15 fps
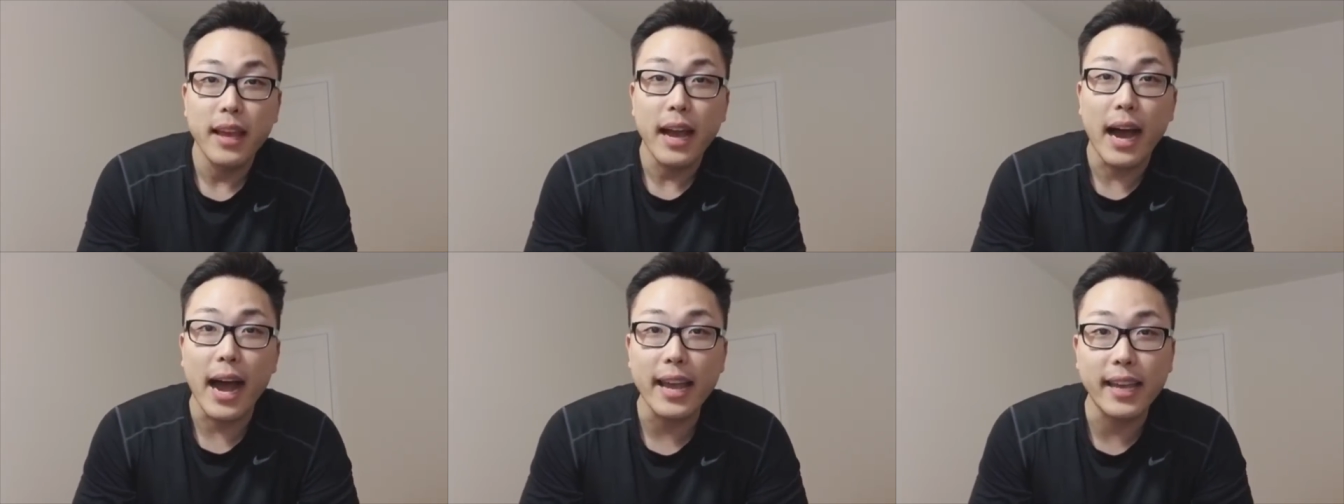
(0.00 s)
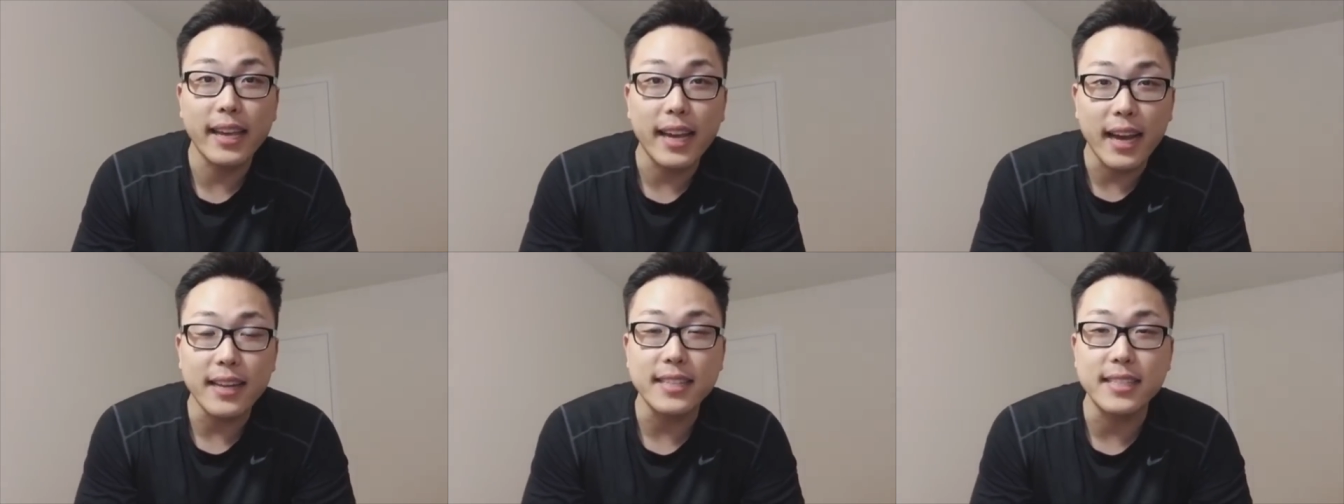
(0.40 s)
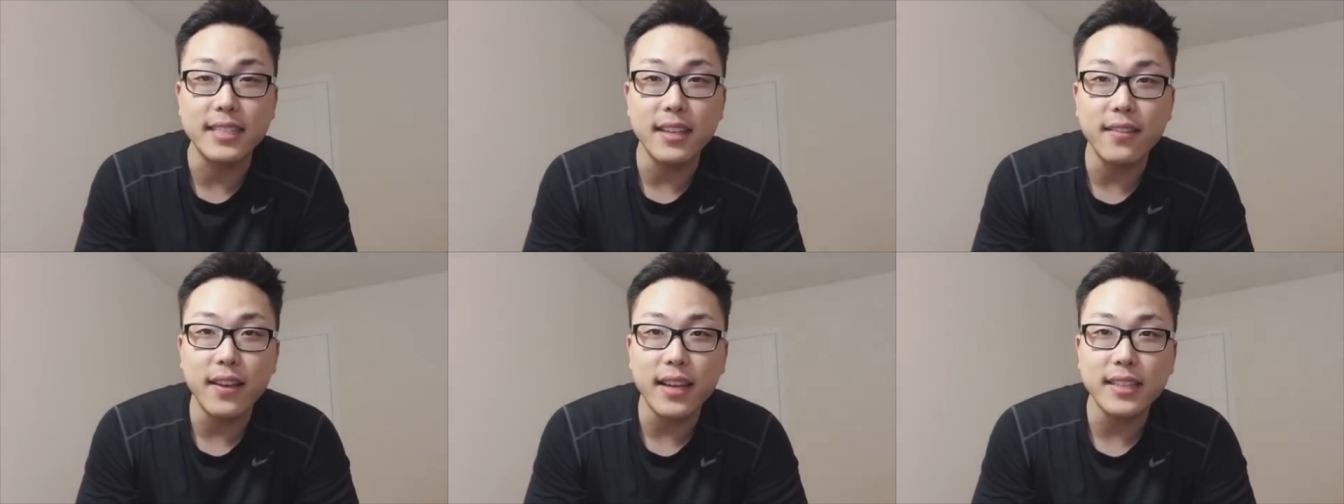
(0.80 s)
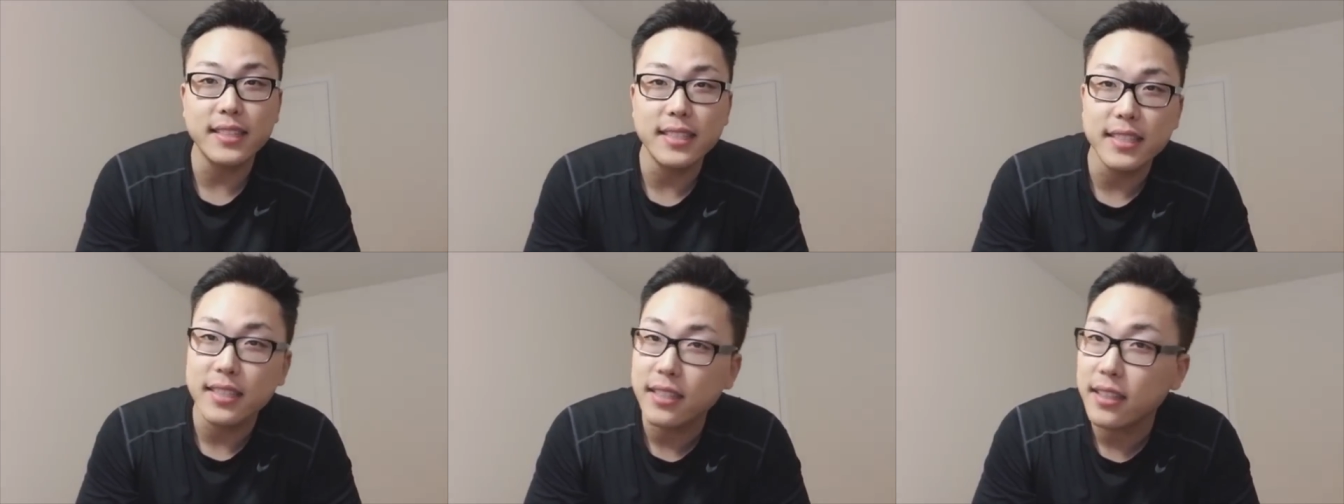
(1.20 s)
I can kind of see
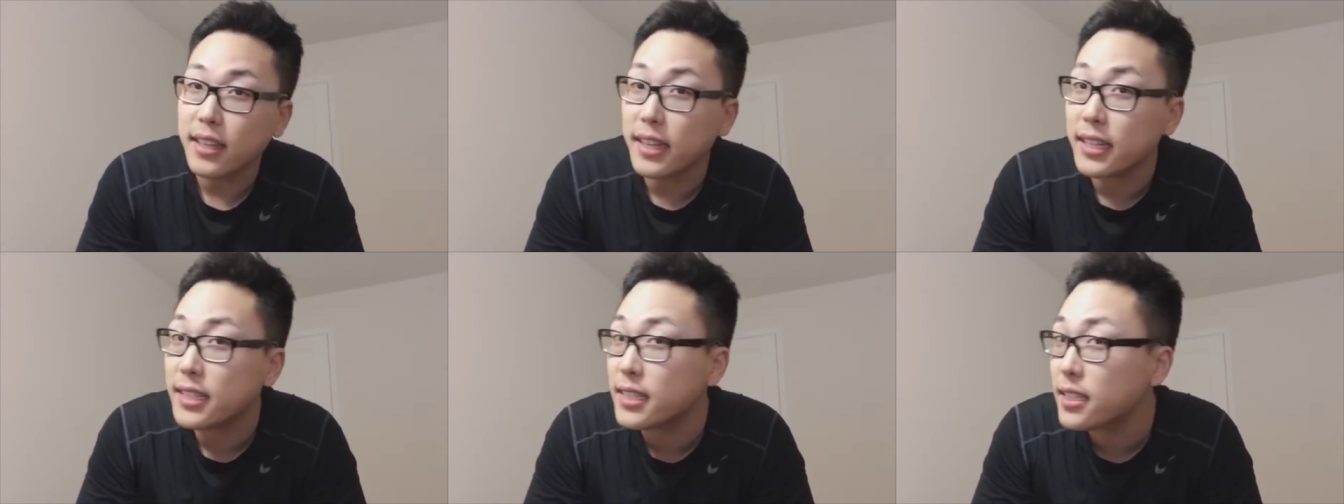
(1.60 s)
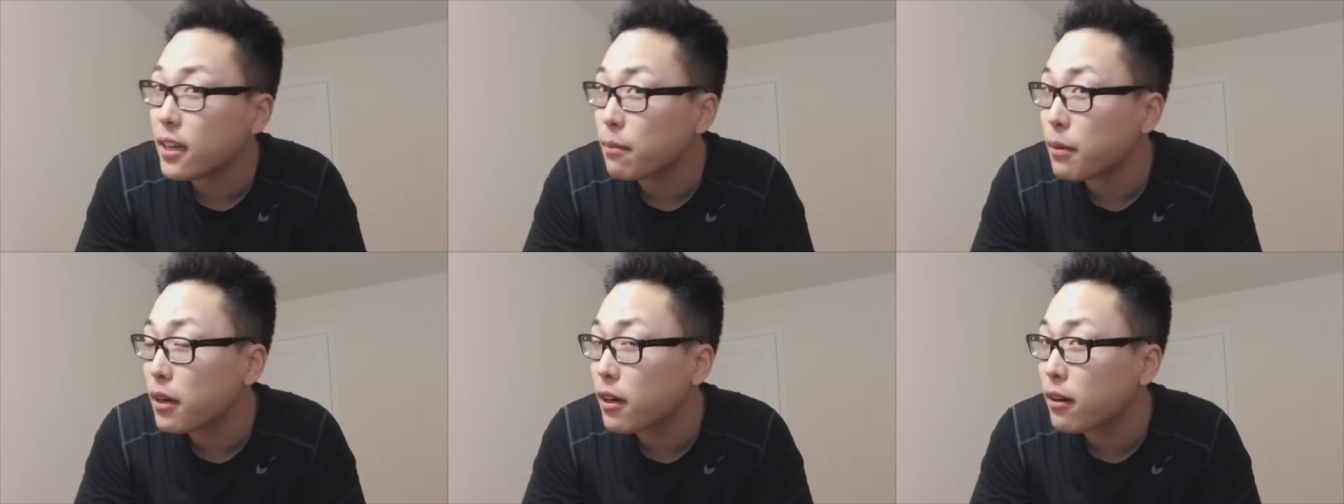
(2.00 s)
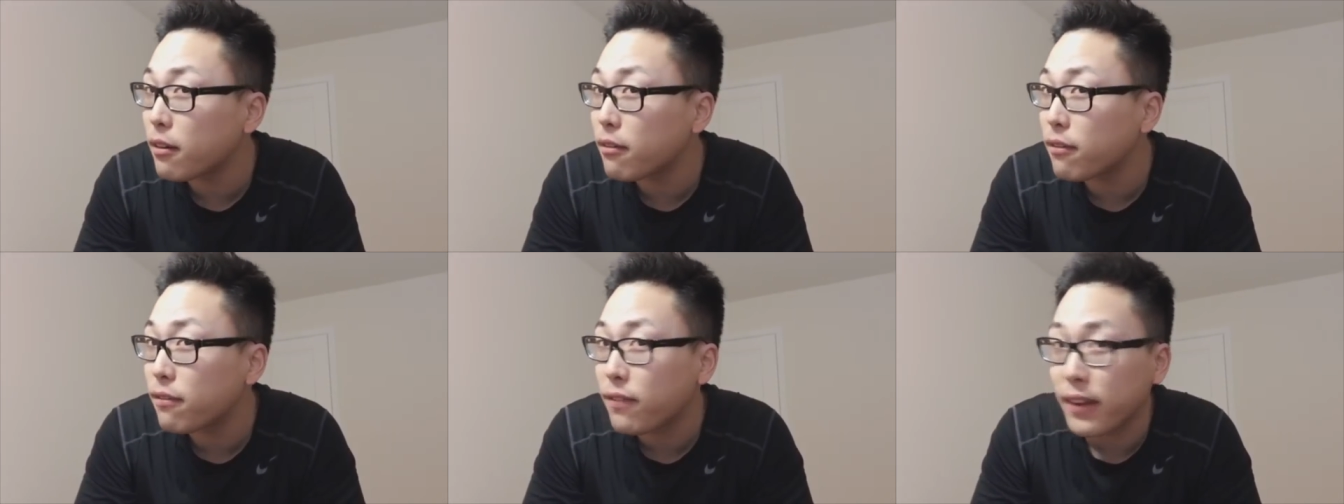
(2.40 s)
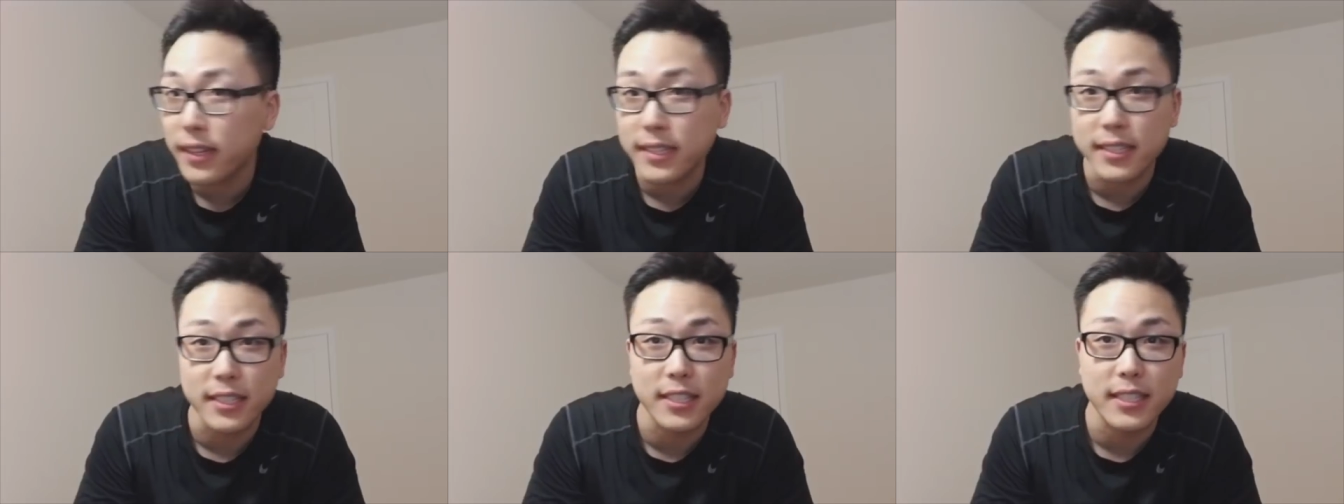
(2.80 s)
that in some of, I
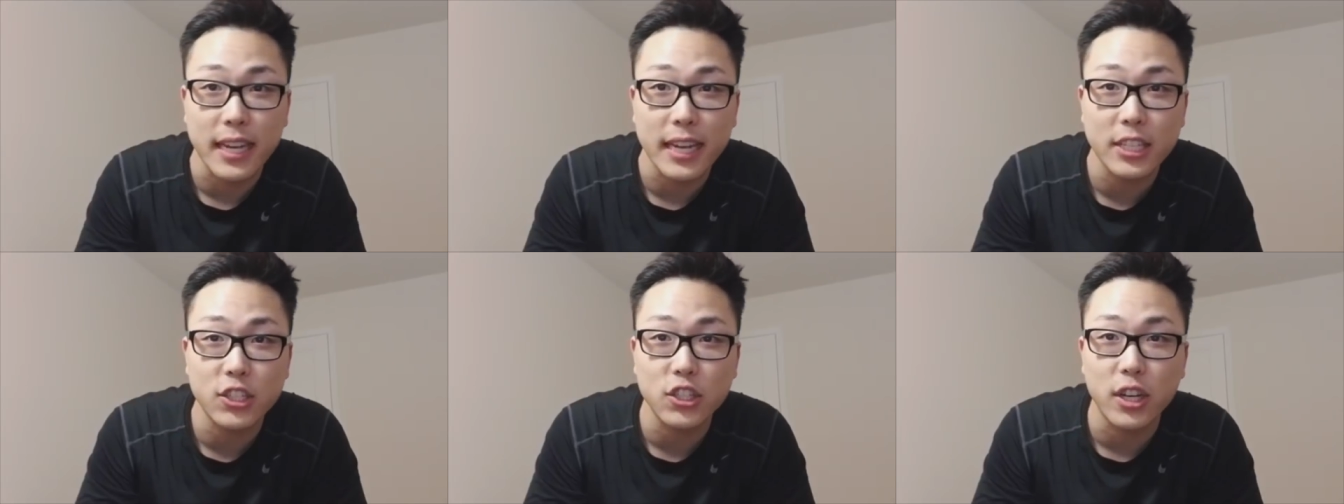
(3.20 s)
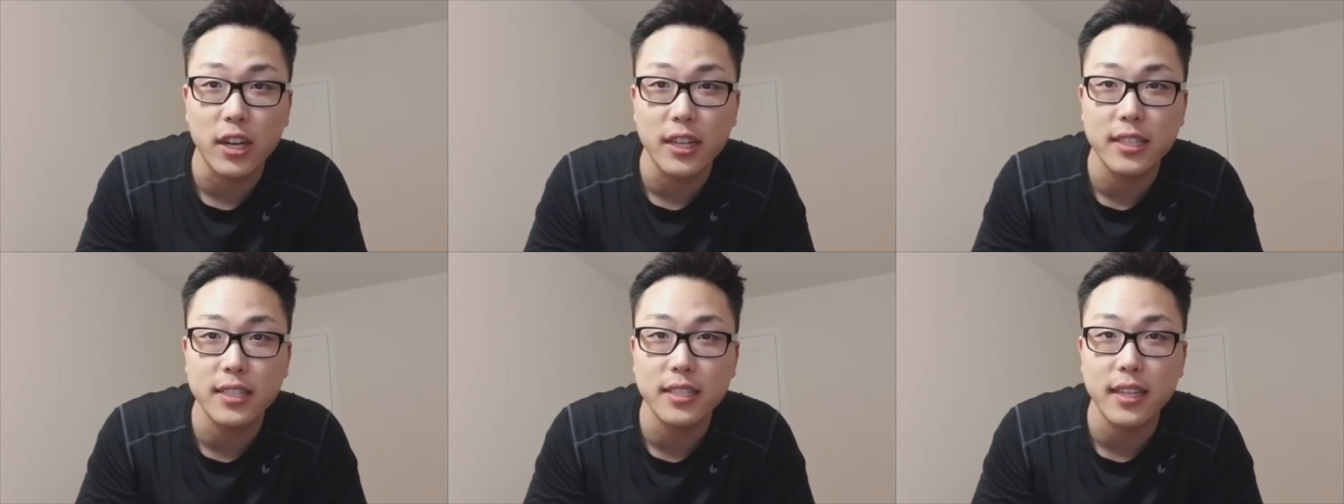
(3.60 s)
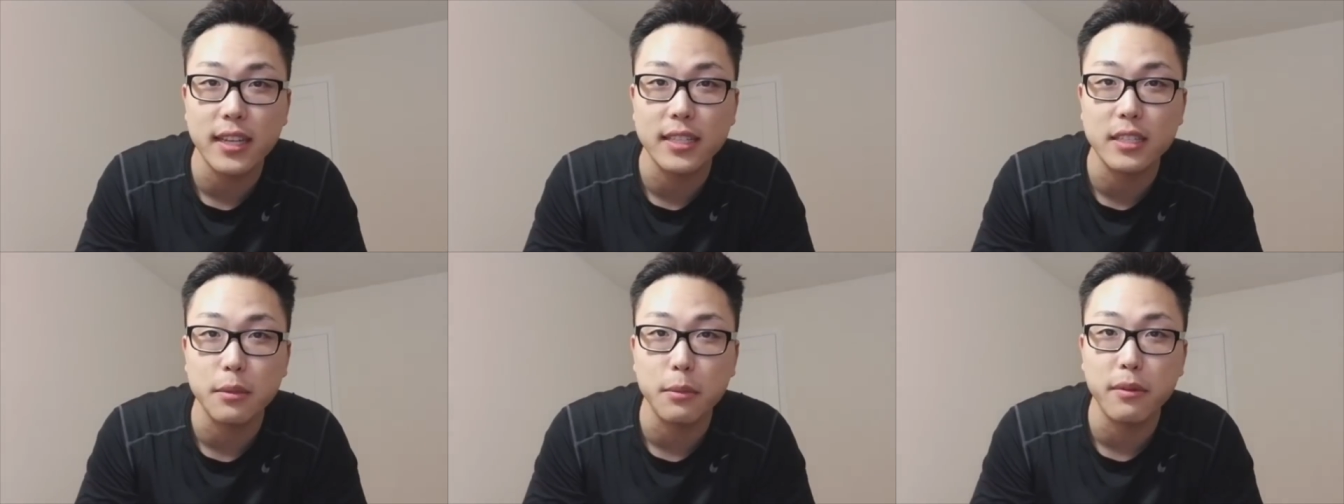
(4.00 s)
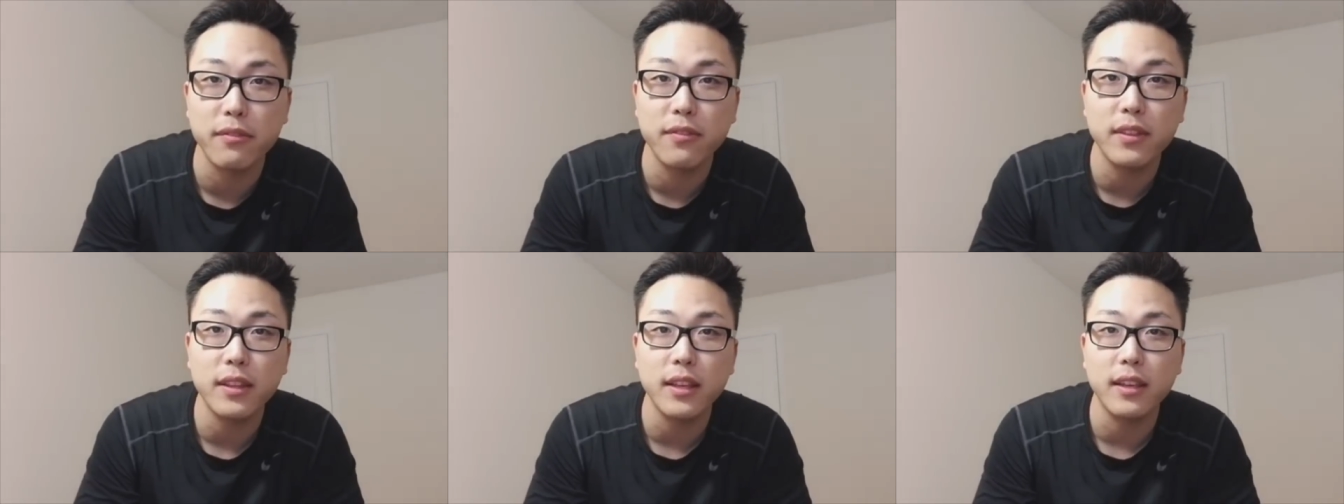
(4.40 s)
guess, the side shots and some
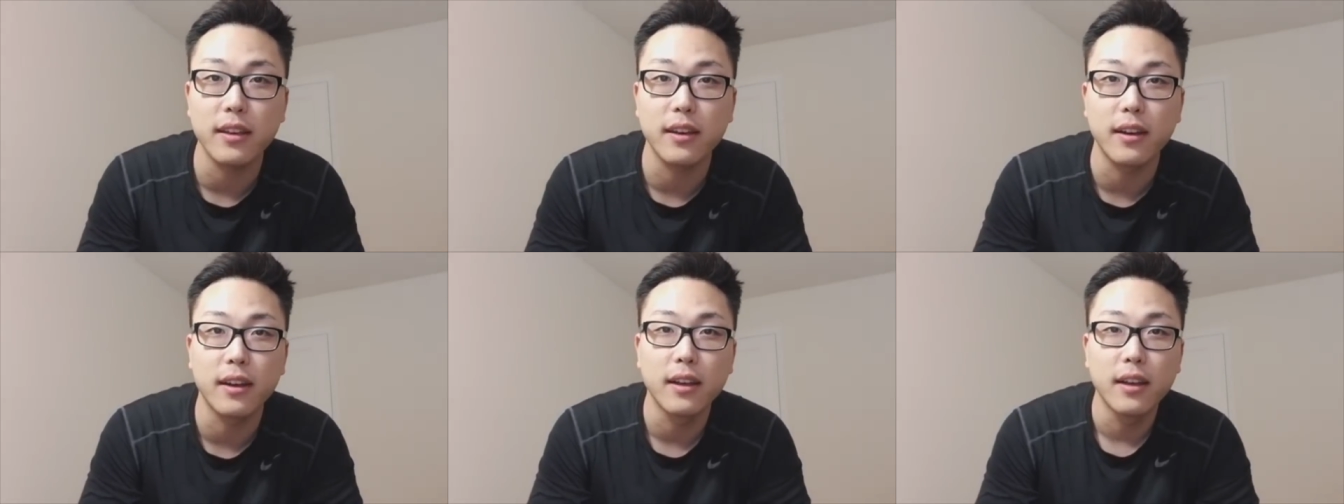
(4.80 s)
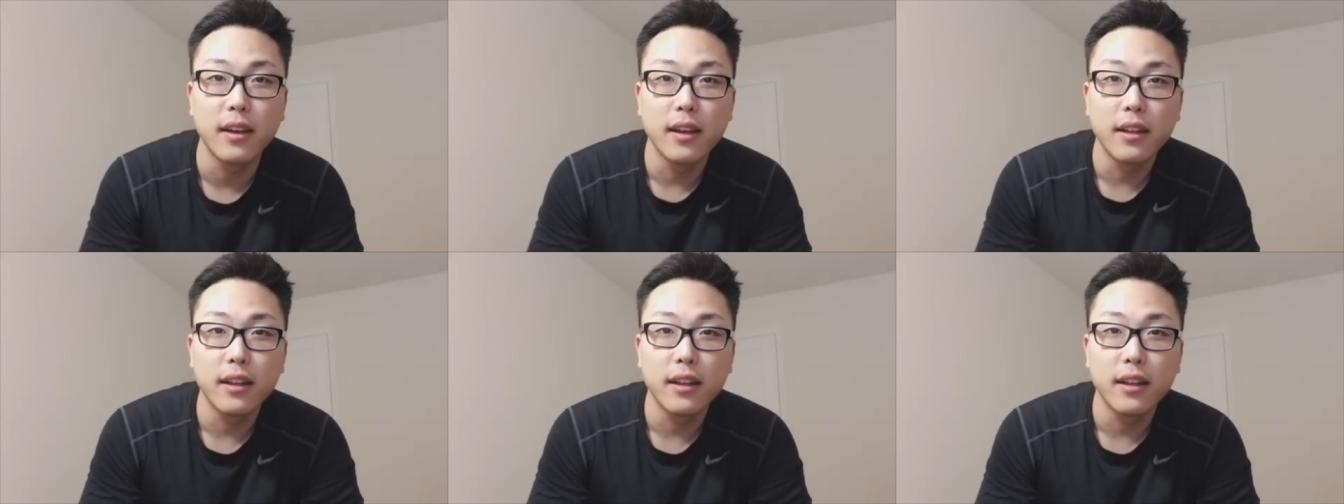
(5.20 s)
of the